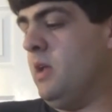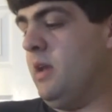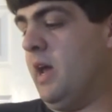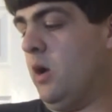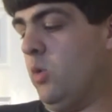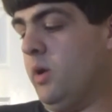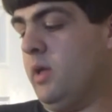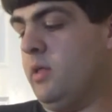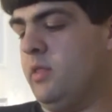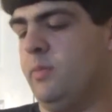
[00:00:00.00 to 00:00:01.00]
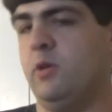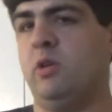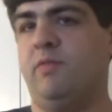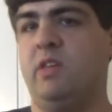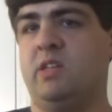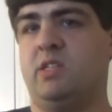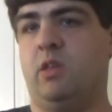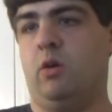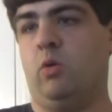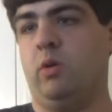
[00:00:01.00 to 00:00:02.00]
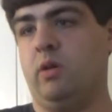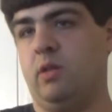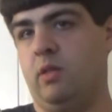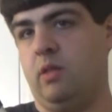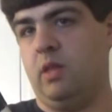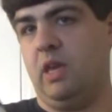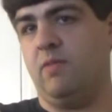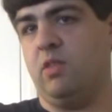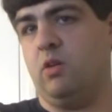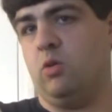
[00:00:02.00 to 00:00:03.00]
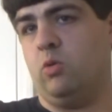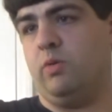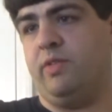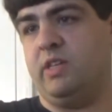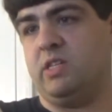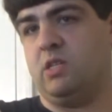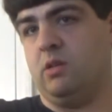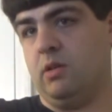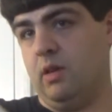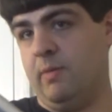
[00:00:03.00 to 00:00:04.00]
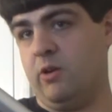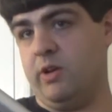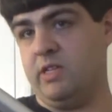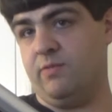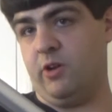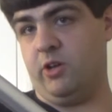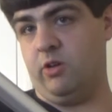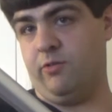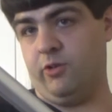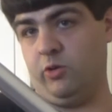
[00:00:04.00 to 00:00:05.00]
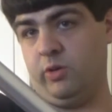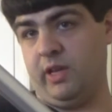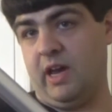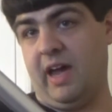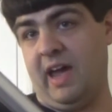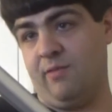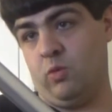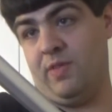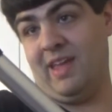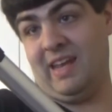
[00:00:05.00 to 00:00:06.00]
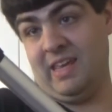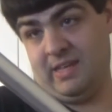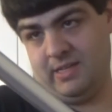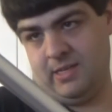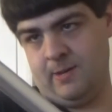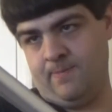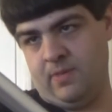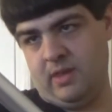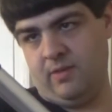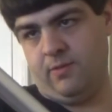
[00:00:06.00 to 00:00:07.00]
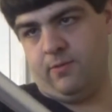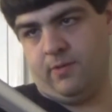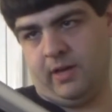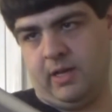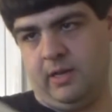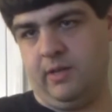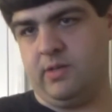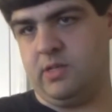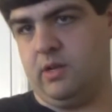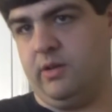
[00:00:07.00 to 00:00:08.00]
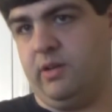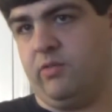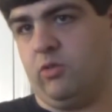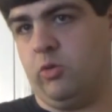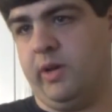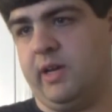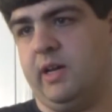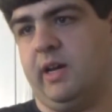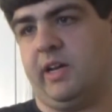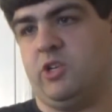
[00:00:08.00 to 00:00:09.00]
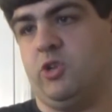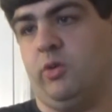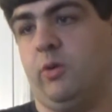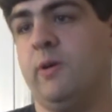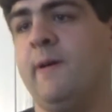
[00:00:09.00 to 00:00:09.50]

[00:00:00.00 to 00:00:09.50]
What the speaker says: Now, the beauty of this though, even though this emitter isn't very good for dueling, I have one that is. If I can get this undone real quick, I can show you.